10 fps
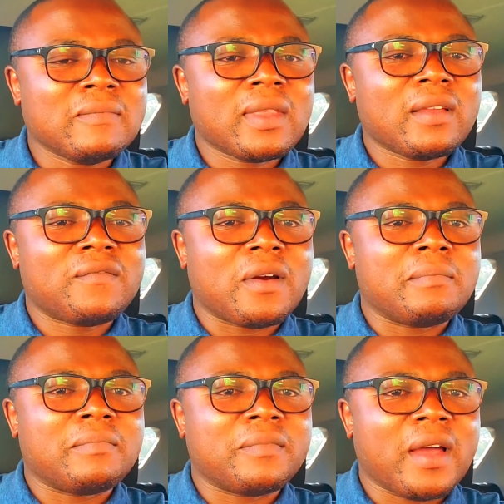
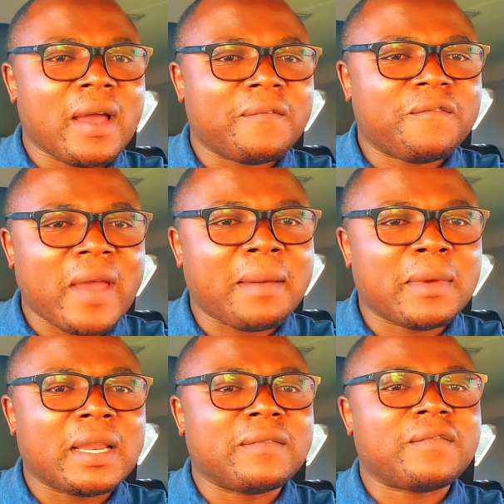from
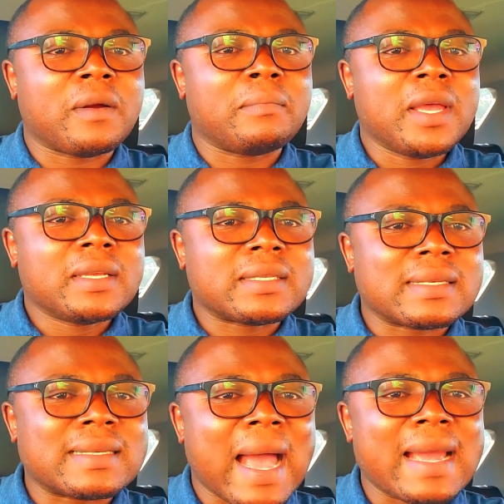family, from
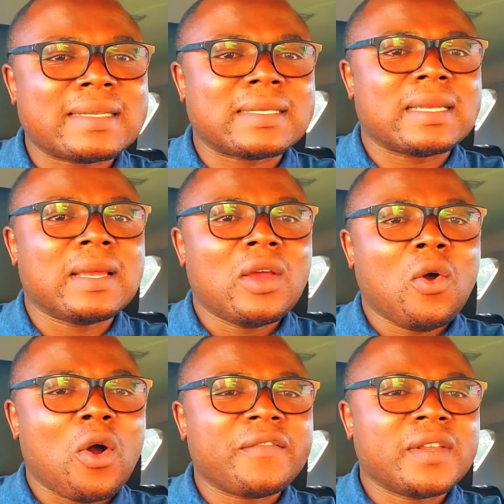society,
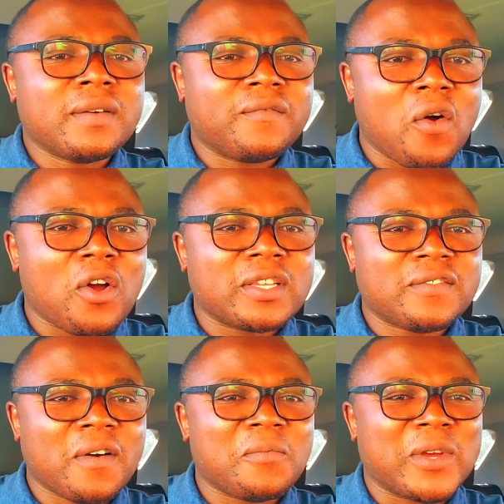or even the voice
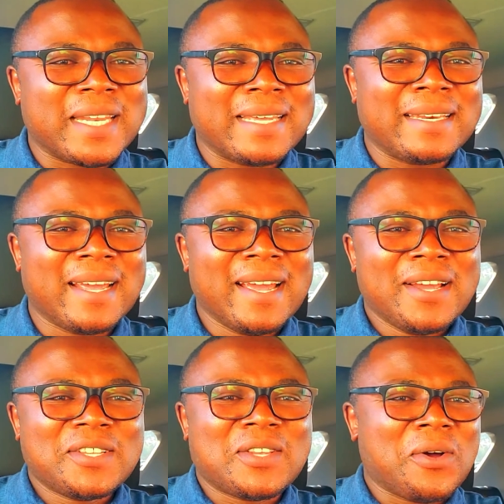from within.
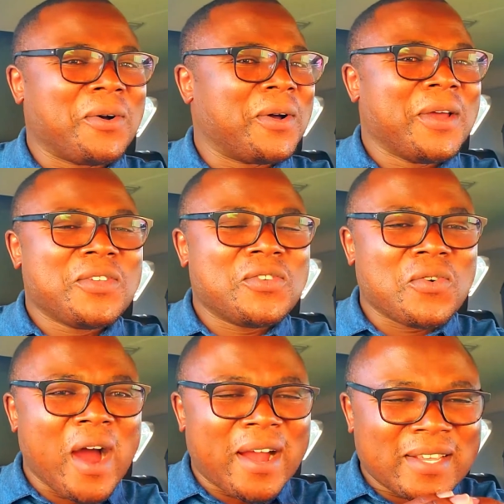So you
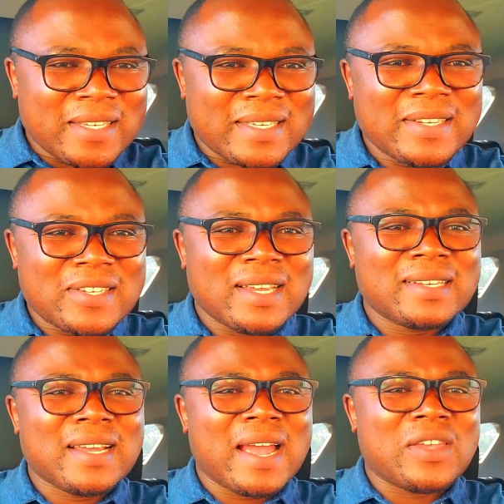are
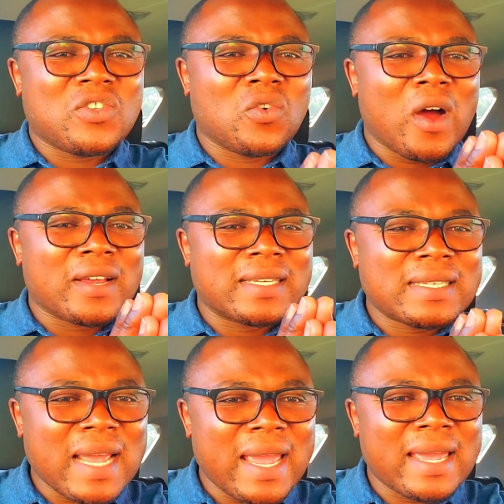consistent, and you are
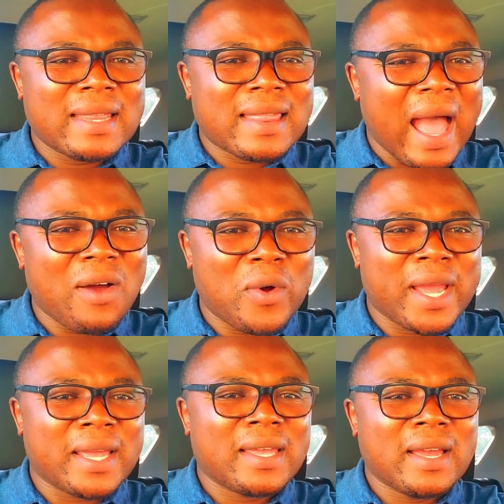staying that
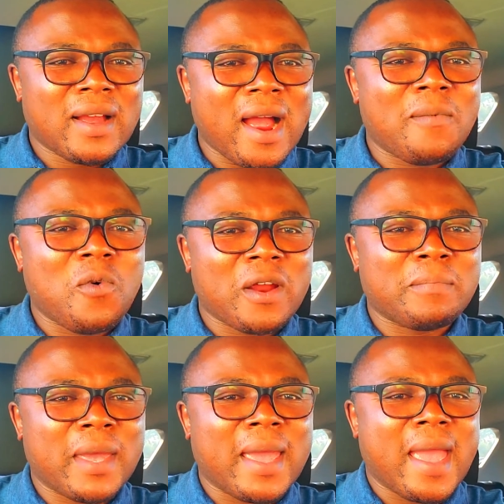way come what
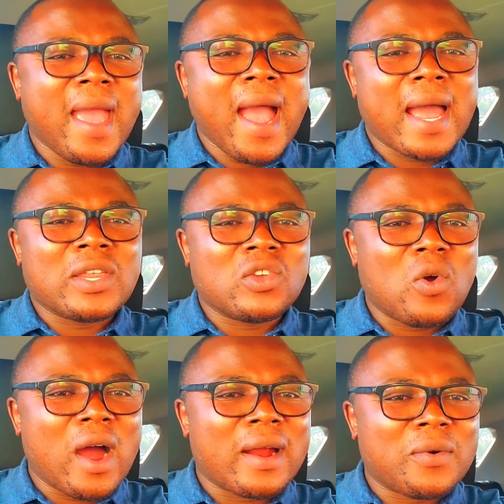may, and you
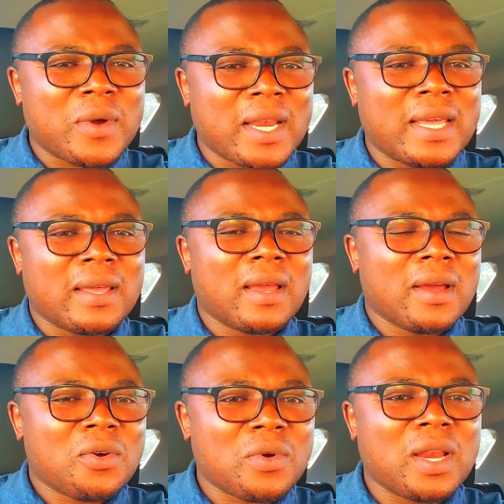are really,
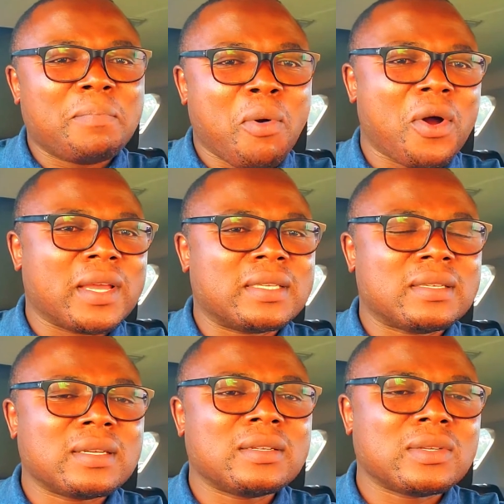really
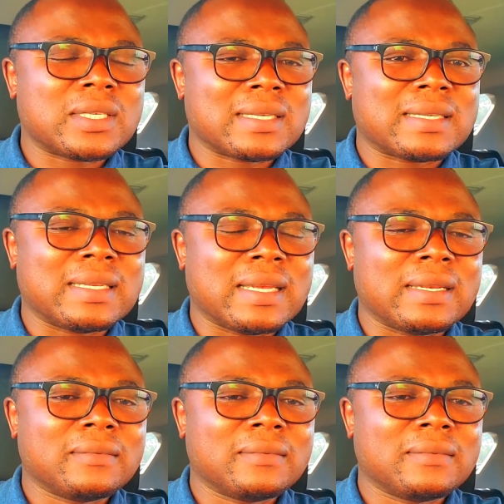poised to succeed.